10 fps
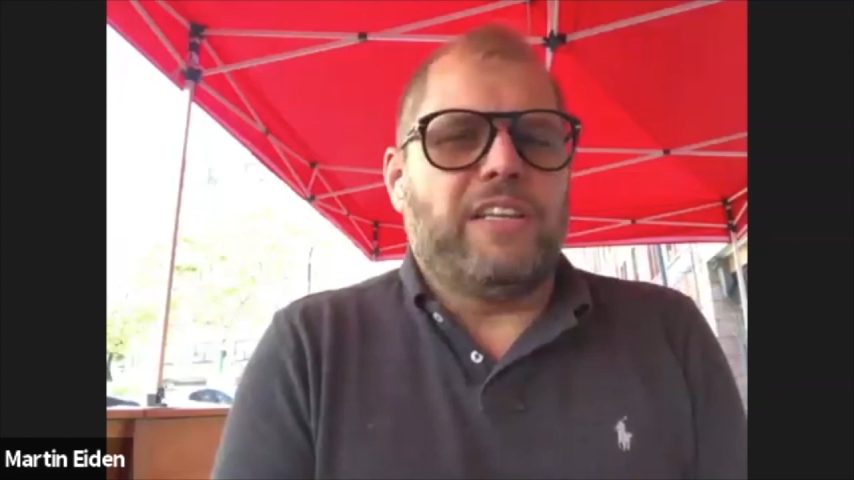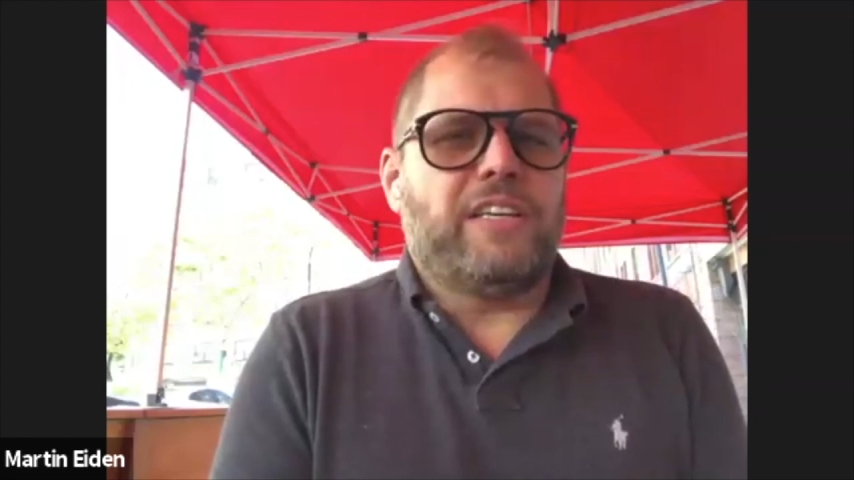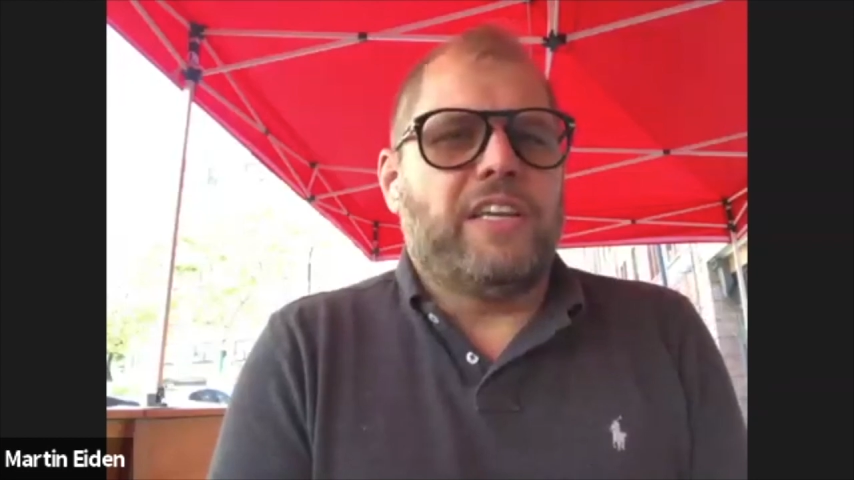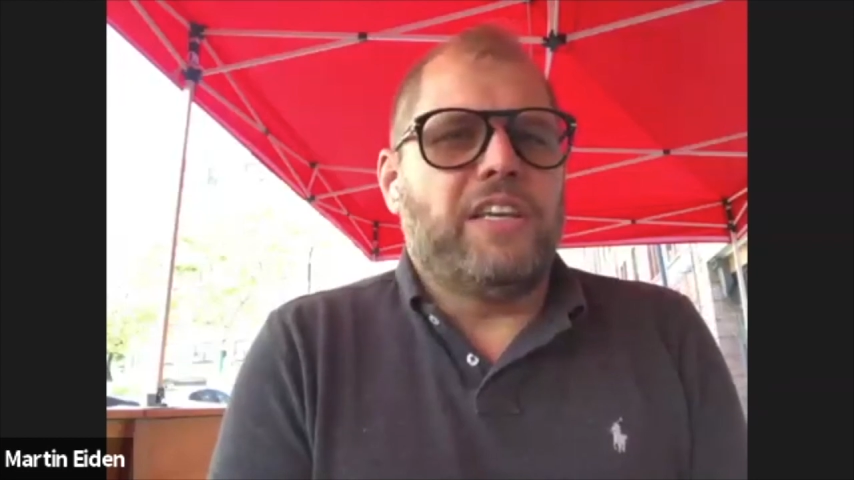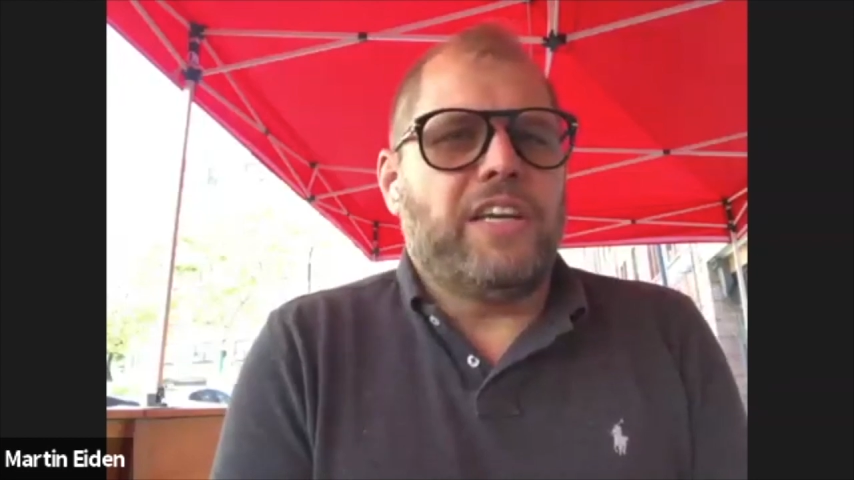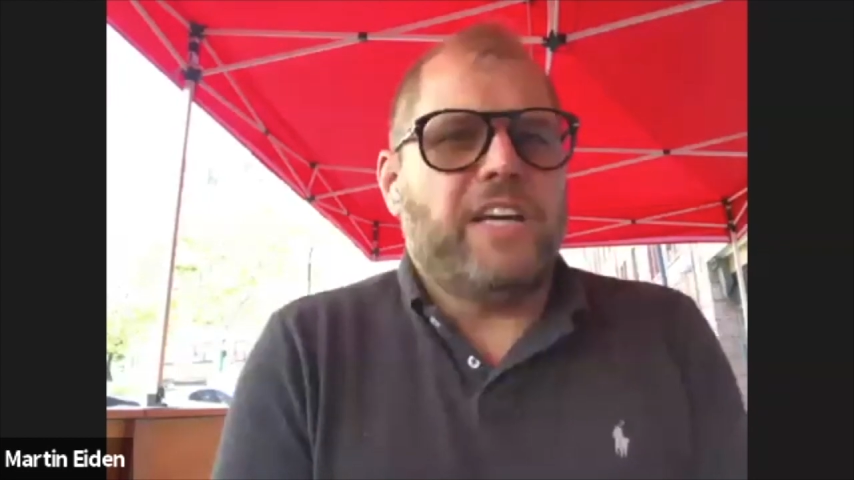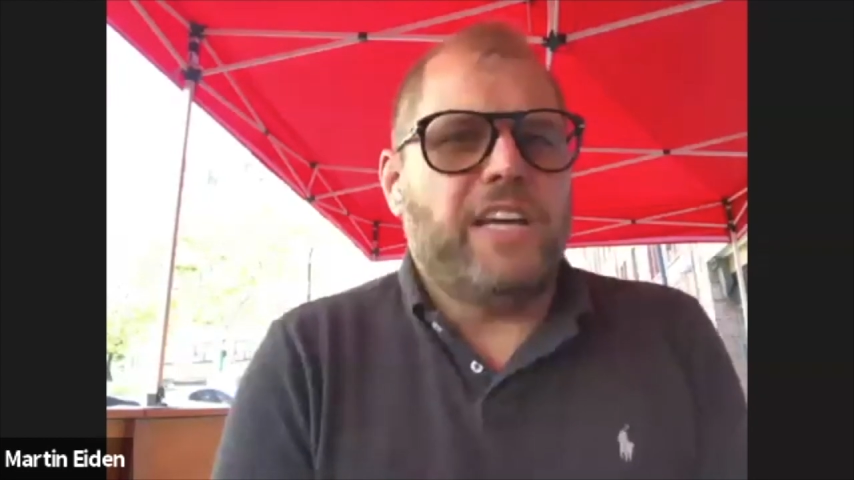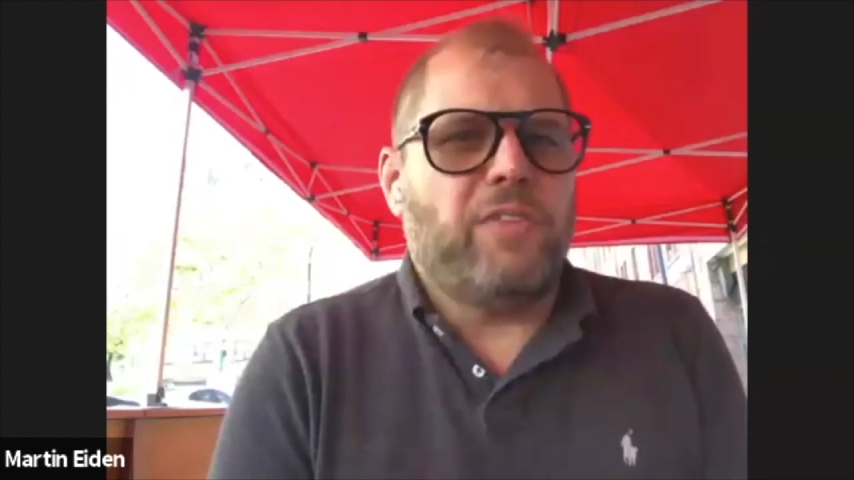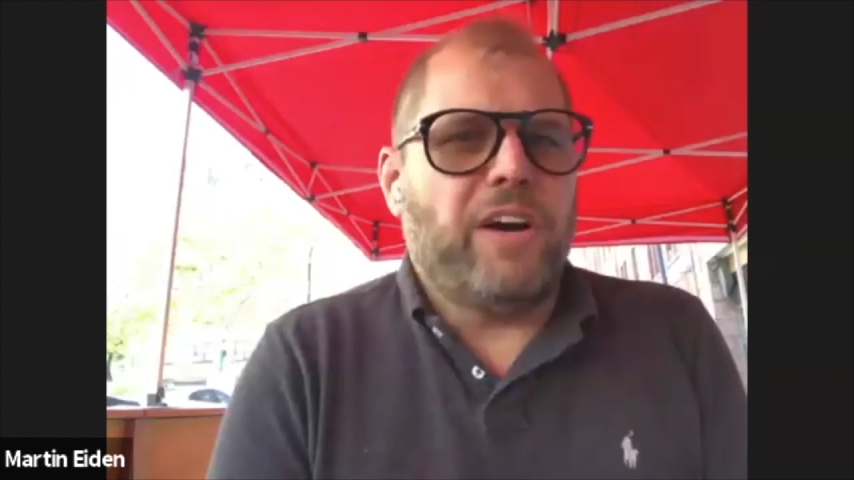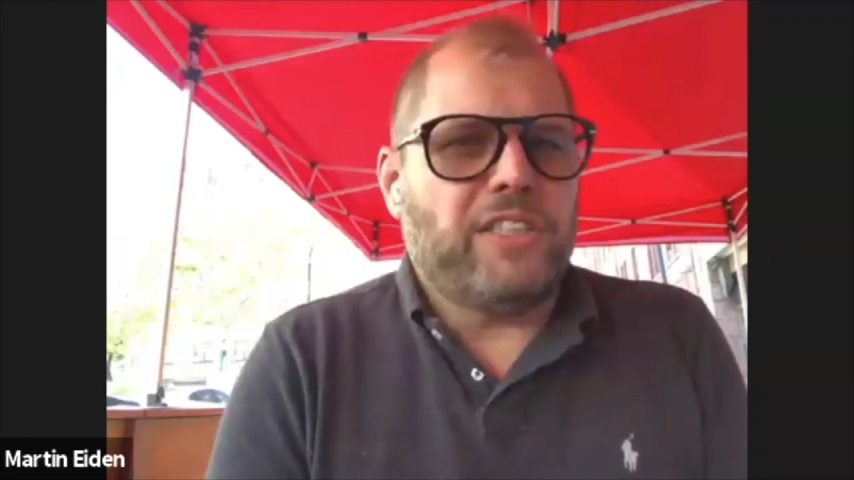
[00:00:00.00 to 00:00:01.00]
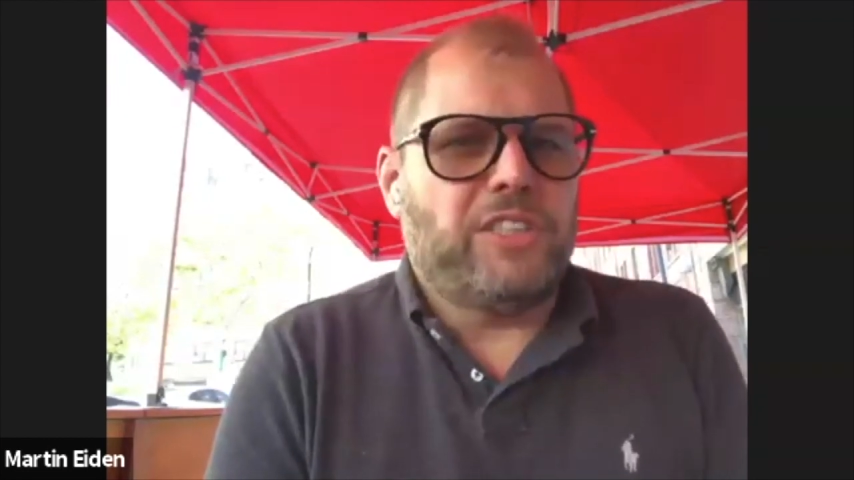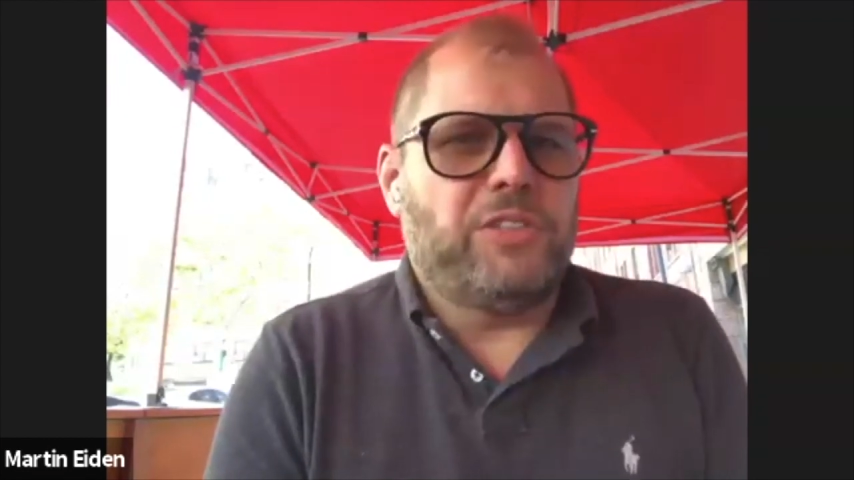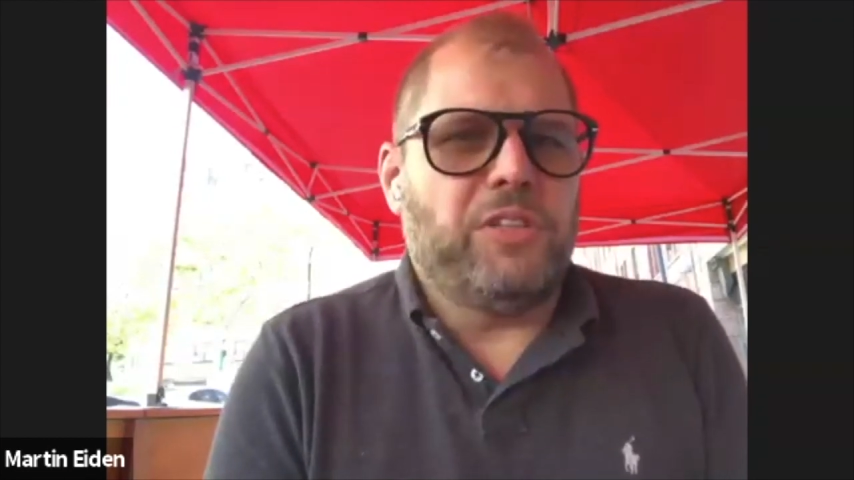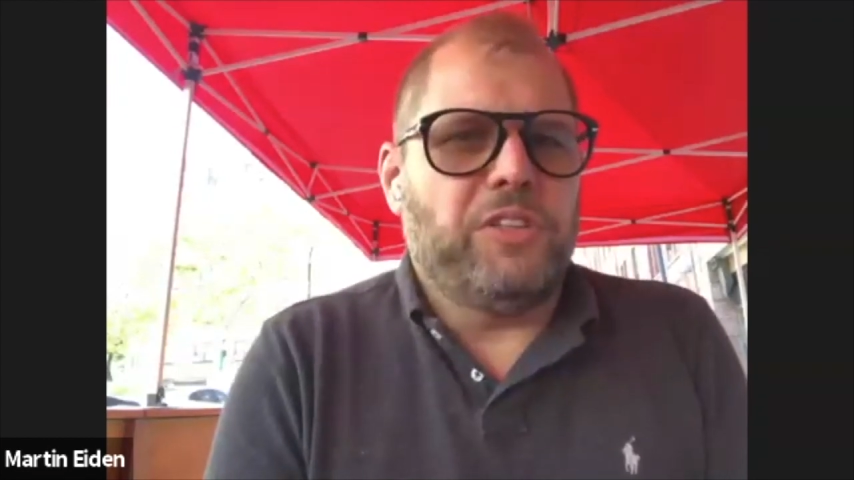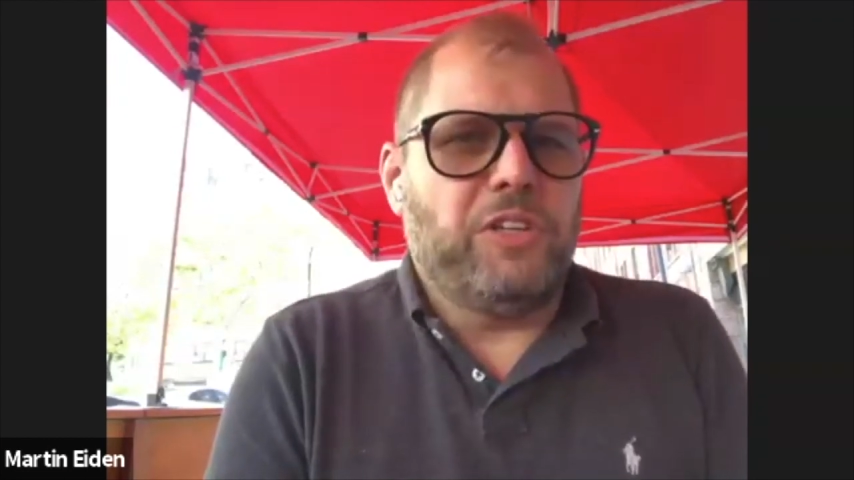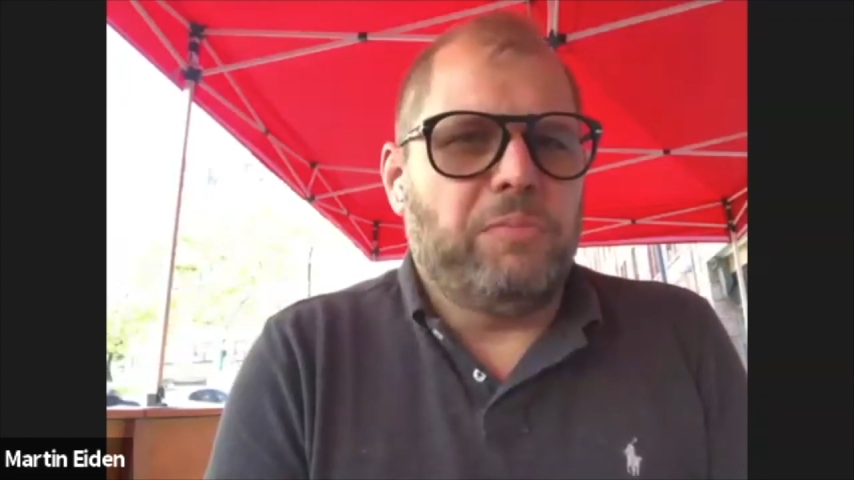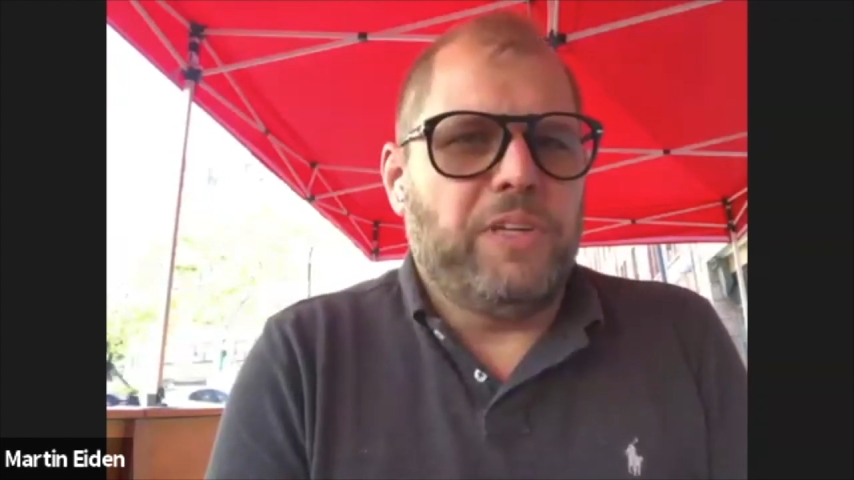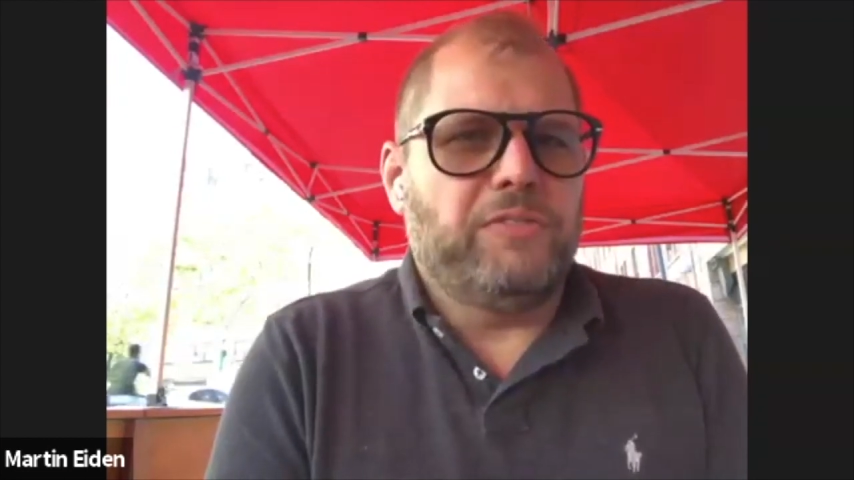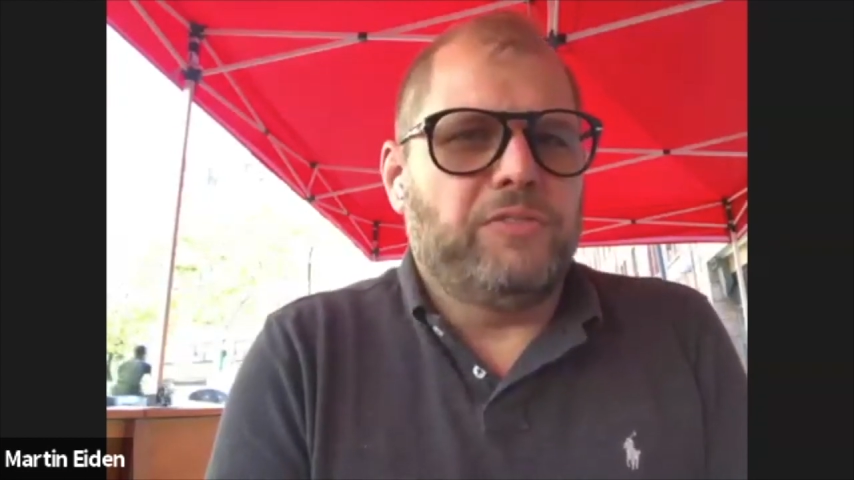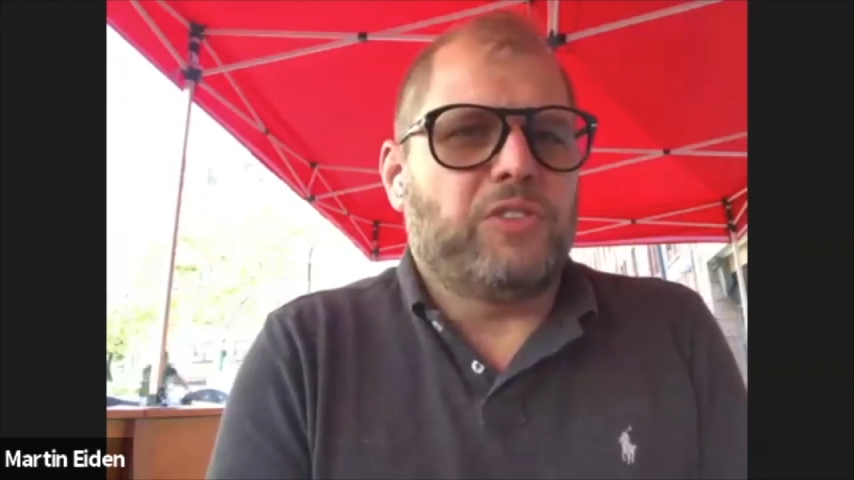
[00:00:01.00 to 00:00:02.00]
can you kind of walk us through a little bit
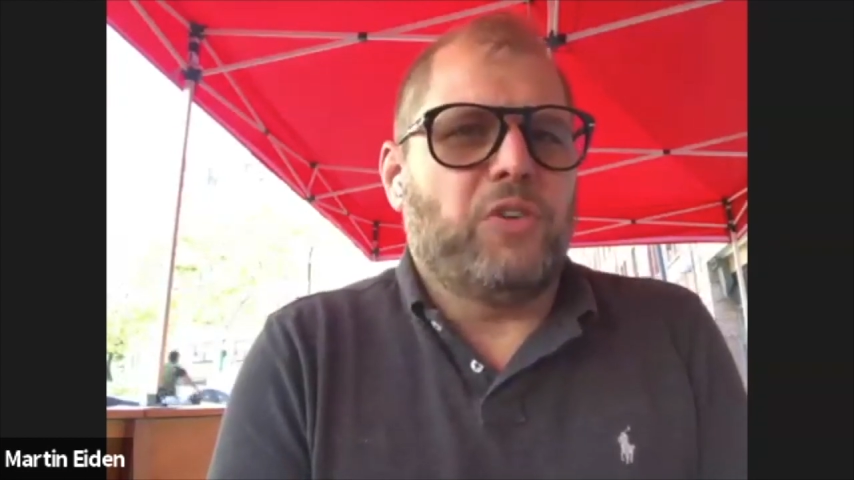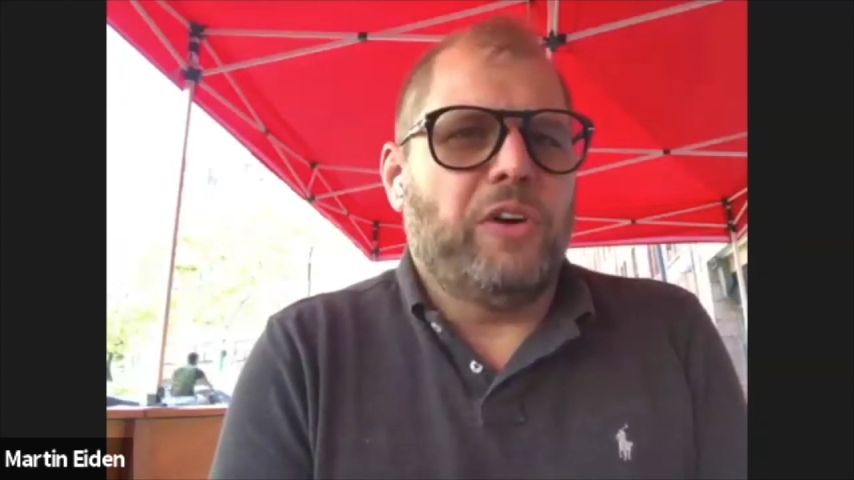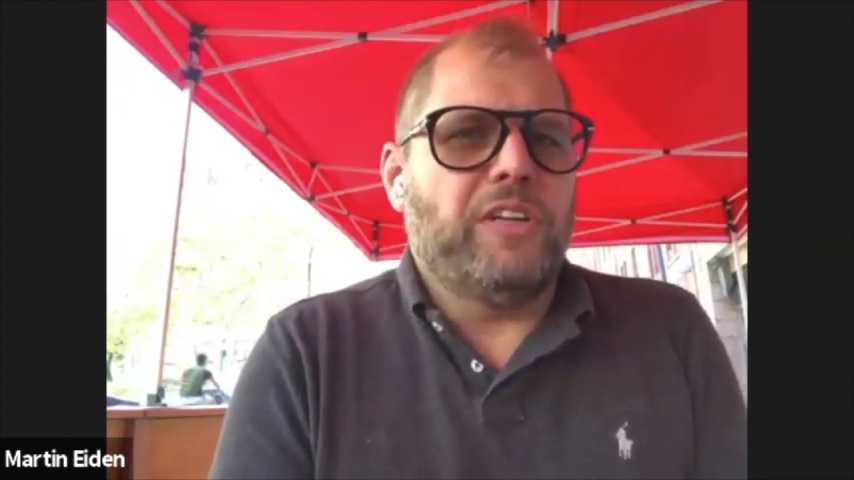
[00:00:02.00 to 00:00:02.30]
of score?